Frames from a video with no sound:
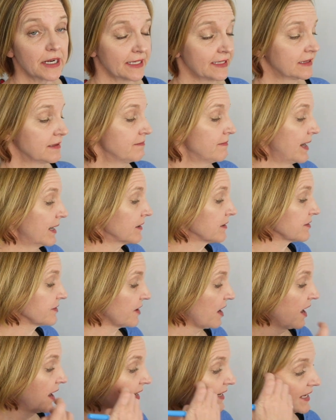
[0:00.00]
in the
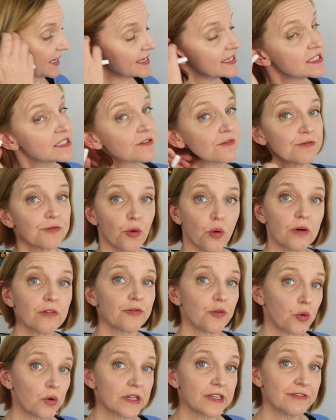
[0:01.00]
marathon is
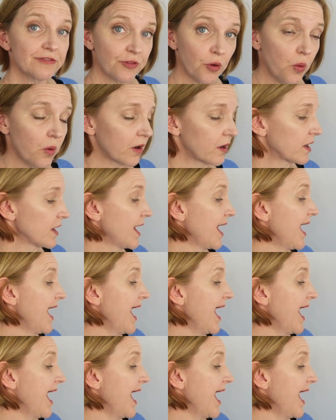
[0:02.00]
444.